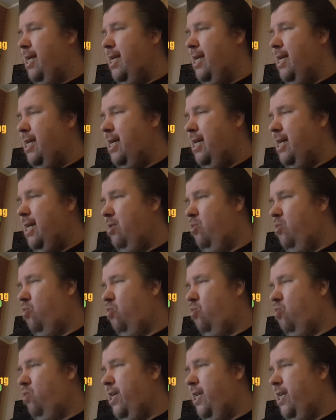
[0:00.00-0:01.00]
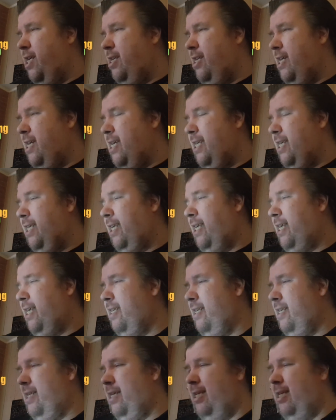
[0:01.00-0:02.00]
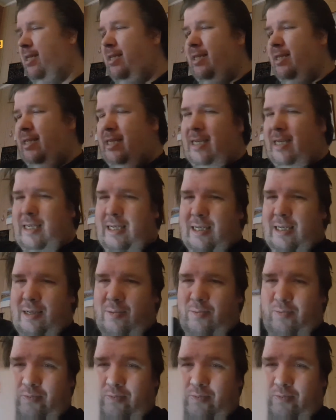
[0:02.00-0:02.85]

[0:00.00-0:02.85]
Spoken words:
And we take this.